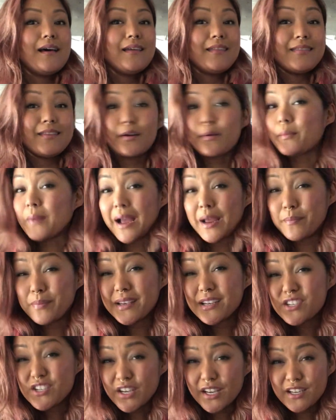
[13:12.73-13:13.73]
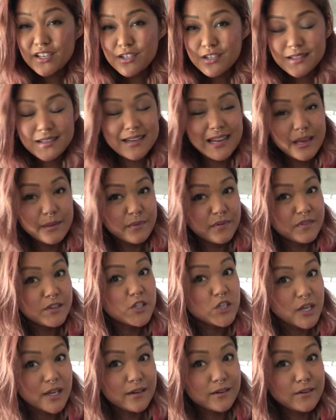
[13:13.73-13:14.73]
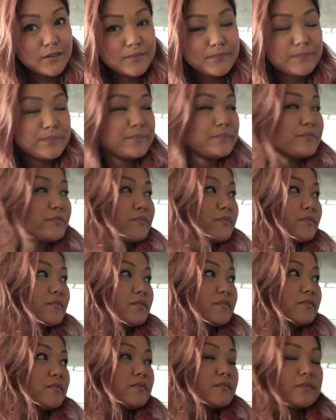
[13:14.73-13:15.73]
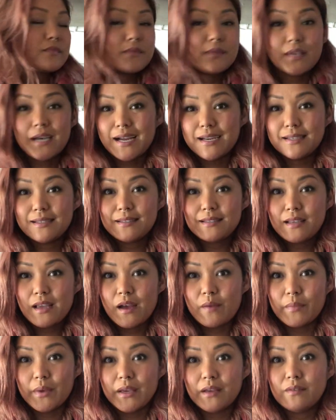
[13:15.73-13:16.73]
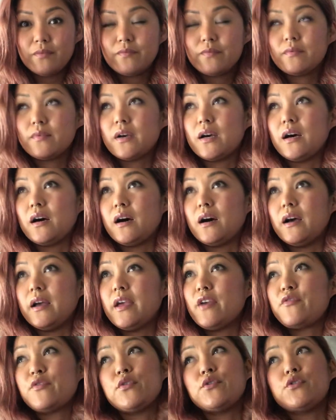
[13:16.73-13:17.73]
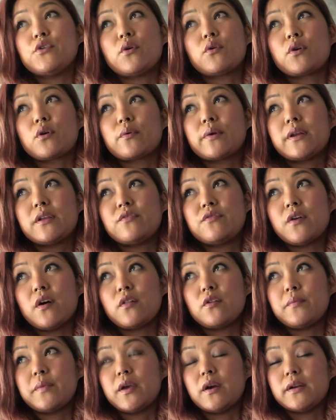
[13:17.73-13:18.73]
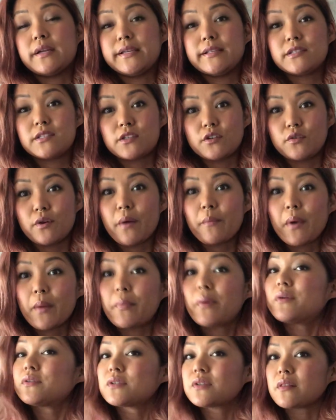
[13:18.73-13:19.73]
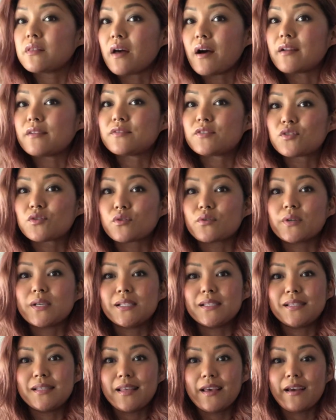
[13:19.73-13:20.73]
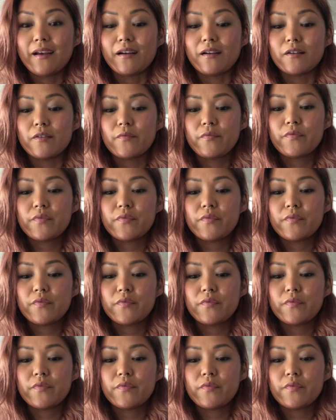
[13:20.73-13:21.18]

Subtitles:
There might be a change in the name of the channel. That is coming. If you don't already follow me on Instagram, I post a lot of stories there.